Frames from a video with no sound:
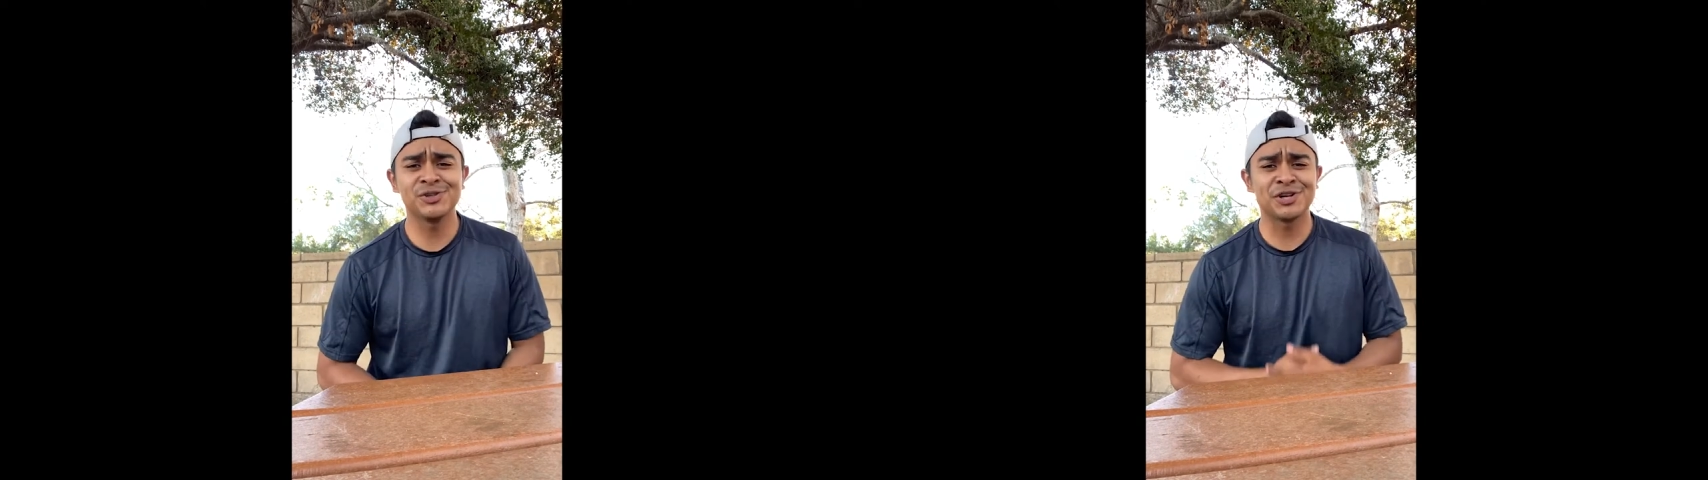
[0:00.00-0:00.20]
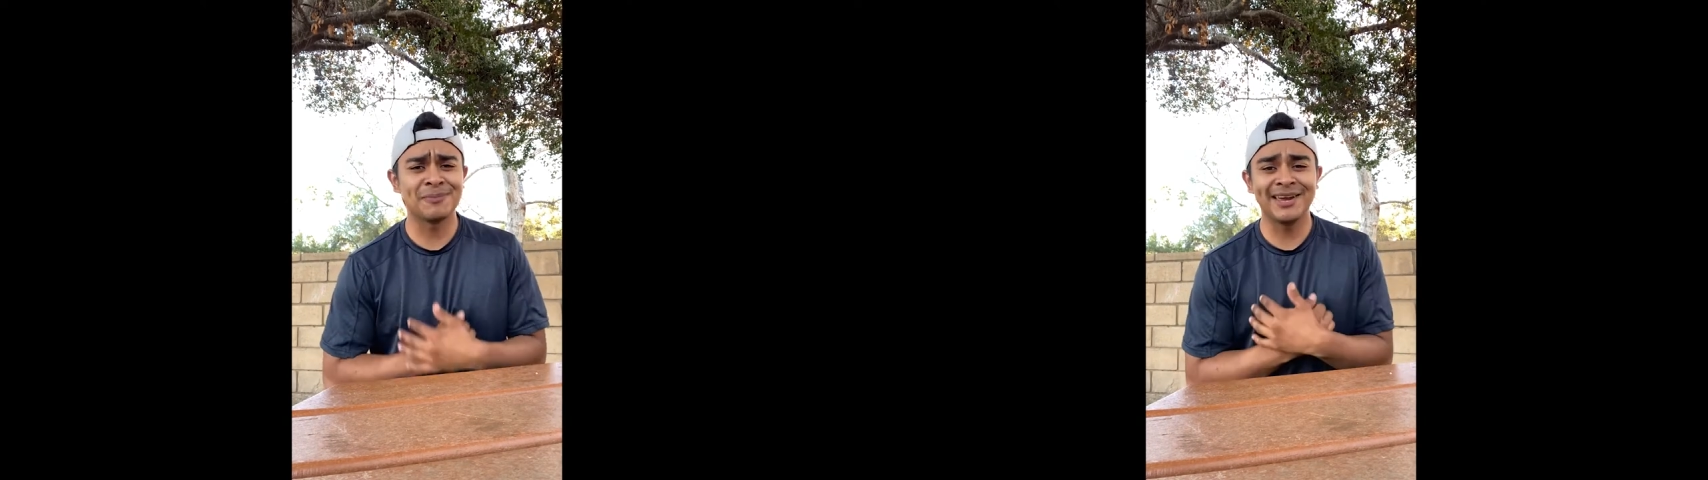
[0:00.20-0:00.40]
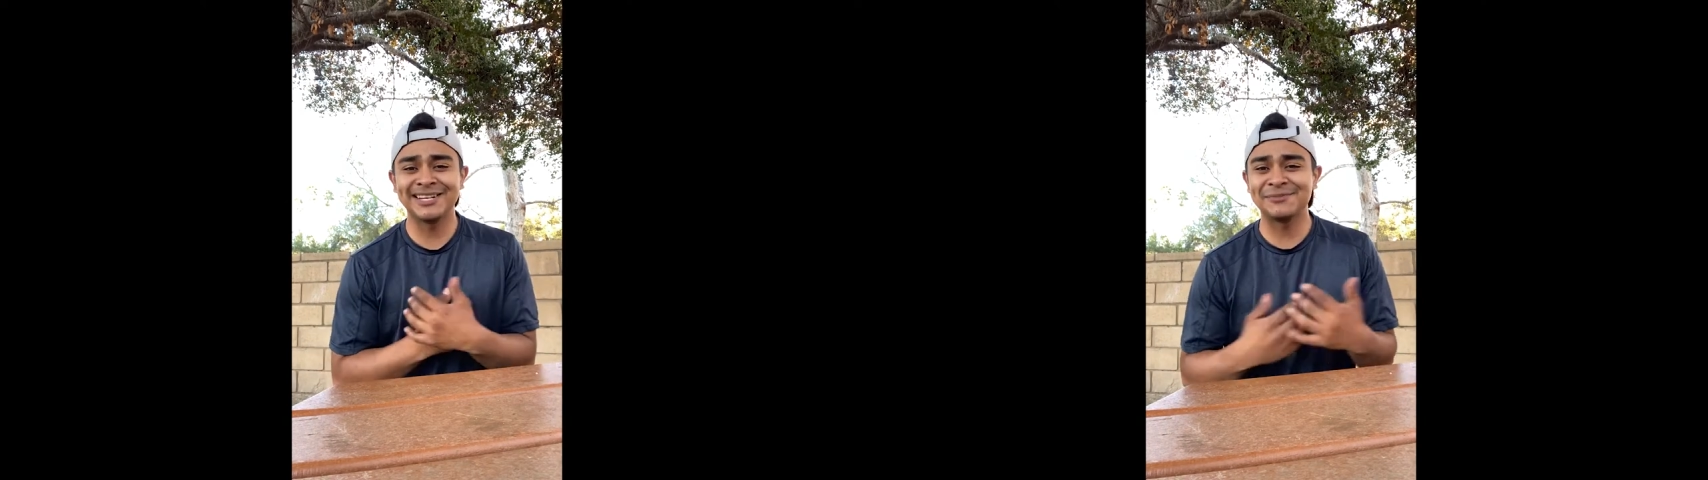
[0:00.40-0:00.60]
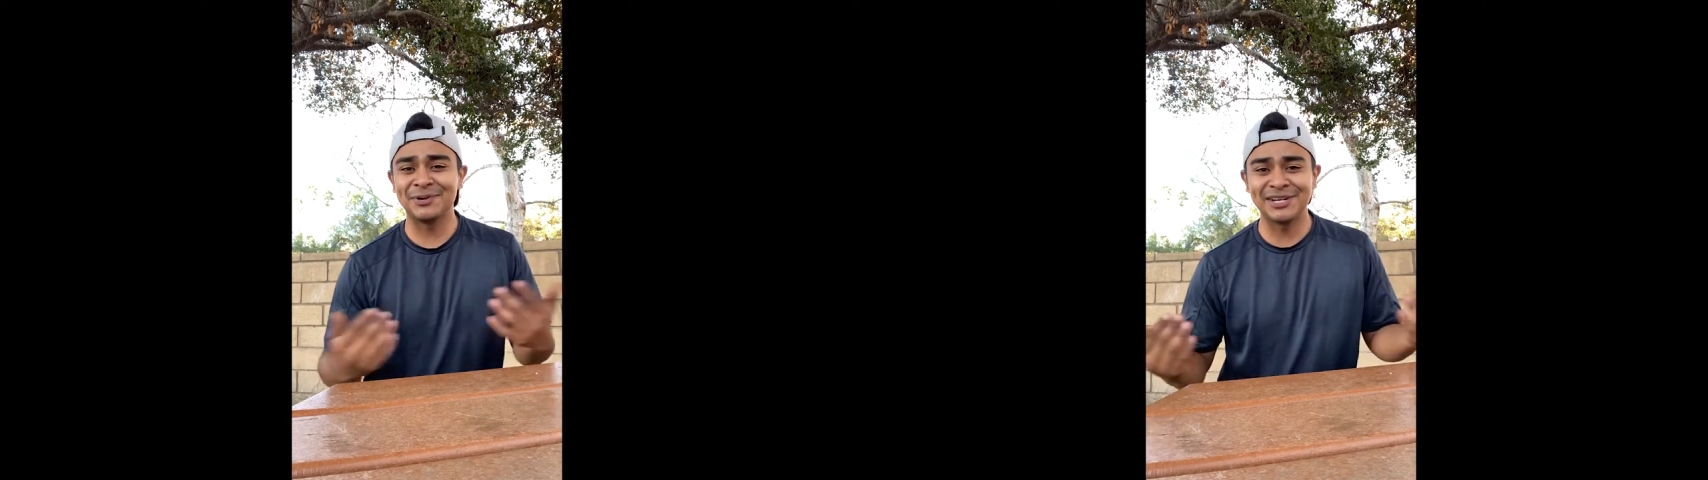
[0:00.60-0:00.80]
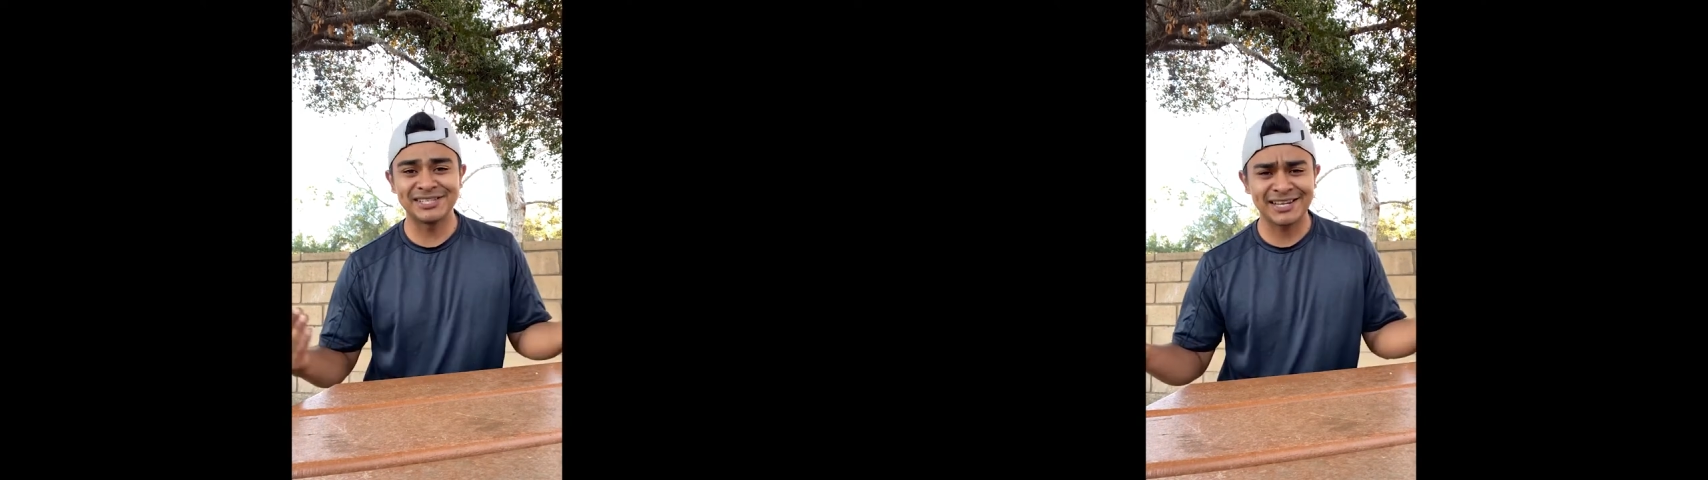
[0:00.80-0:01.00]
to share my
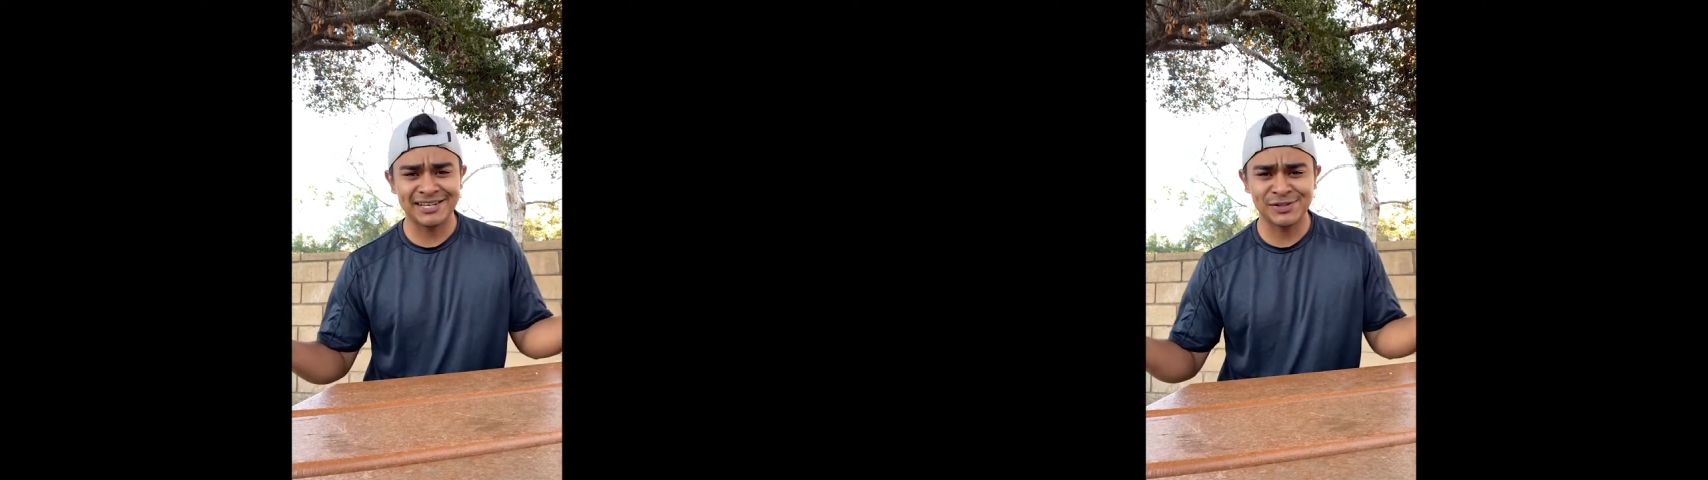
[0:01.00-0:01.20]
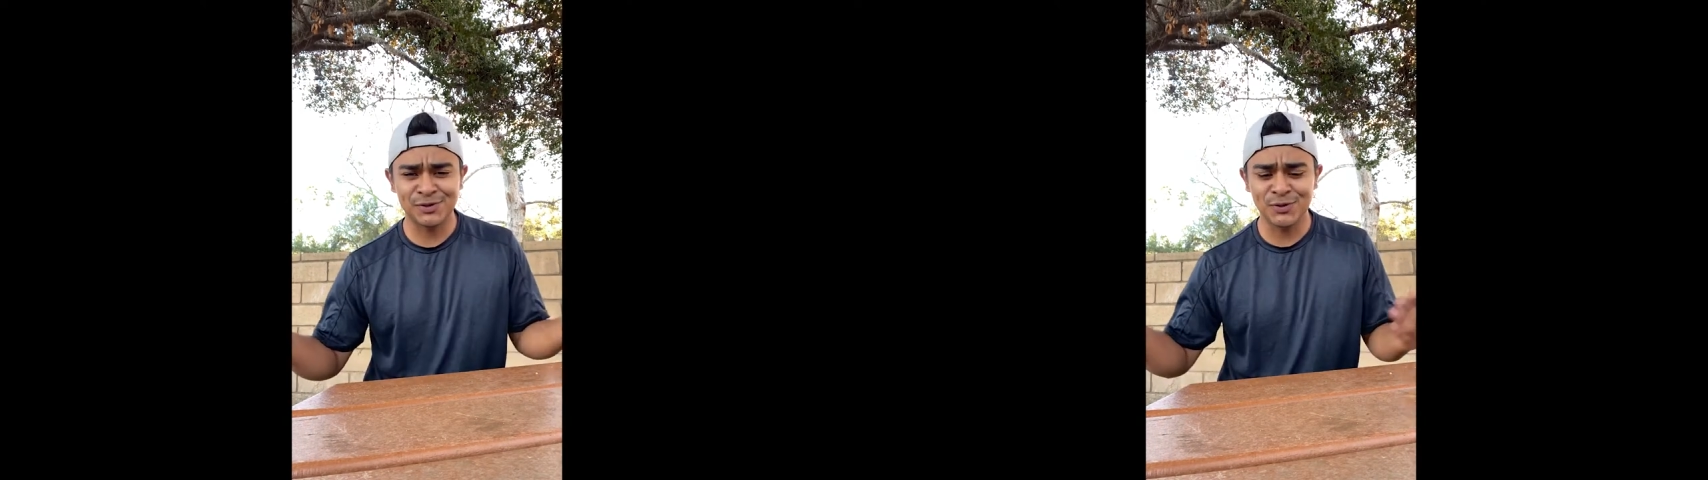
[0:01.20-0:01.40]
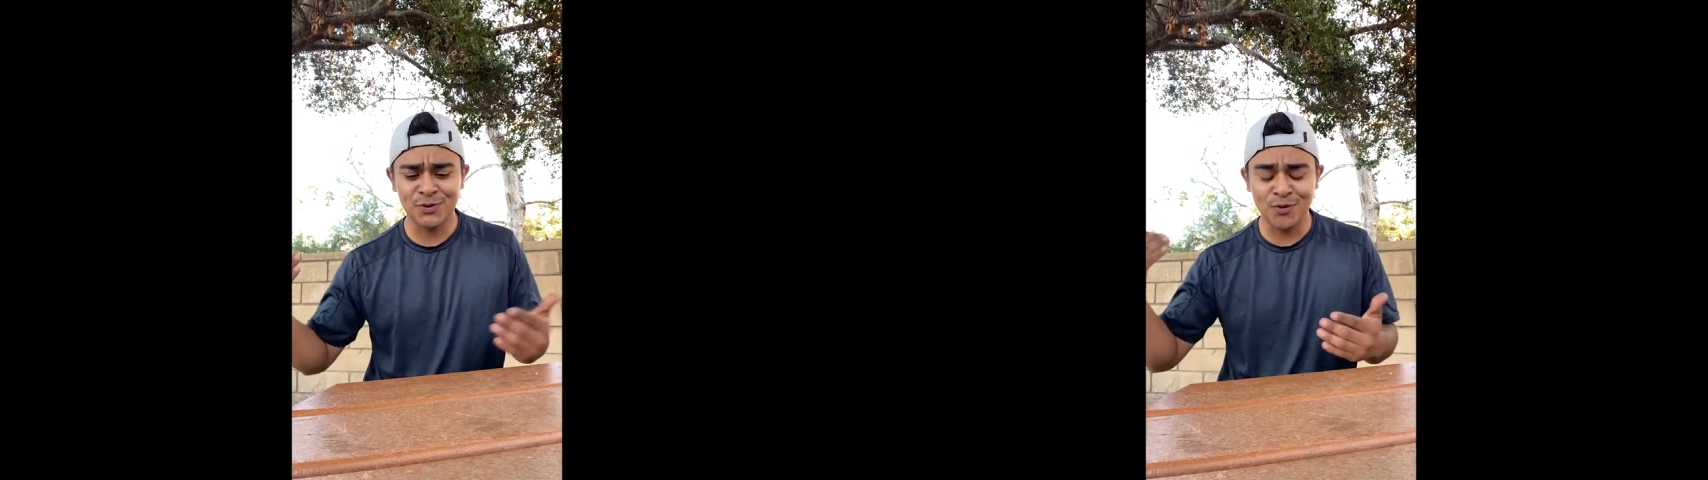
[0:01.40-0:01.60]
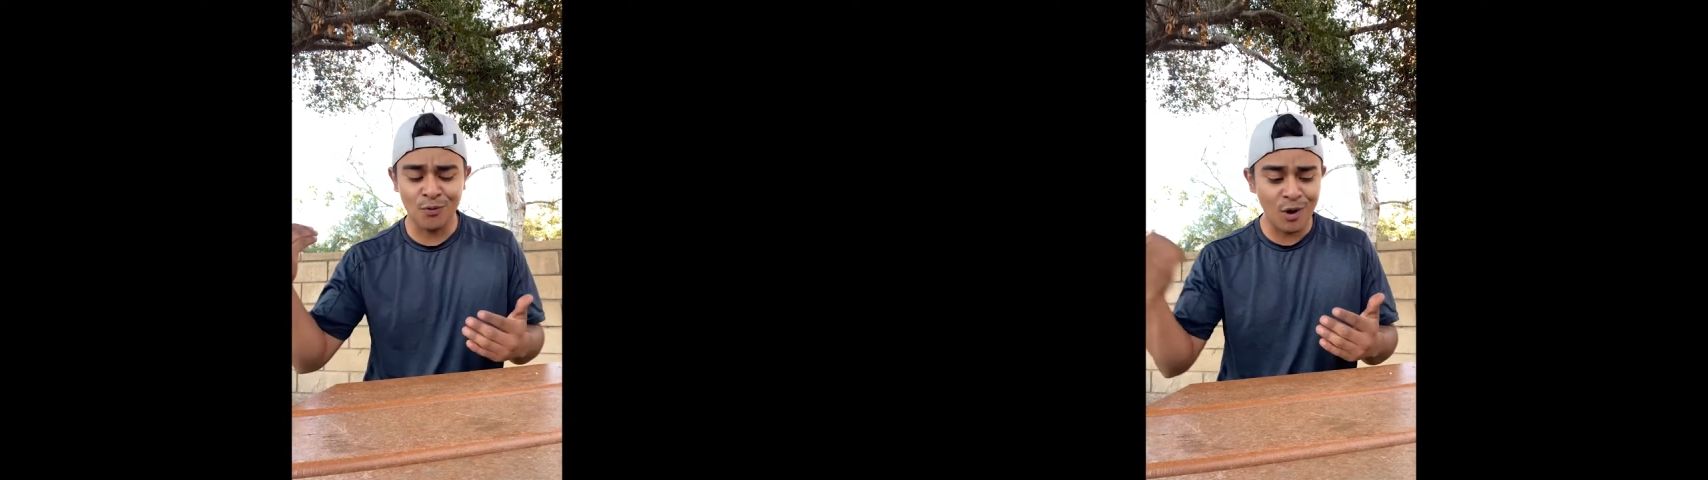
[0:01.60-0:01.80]
experience as to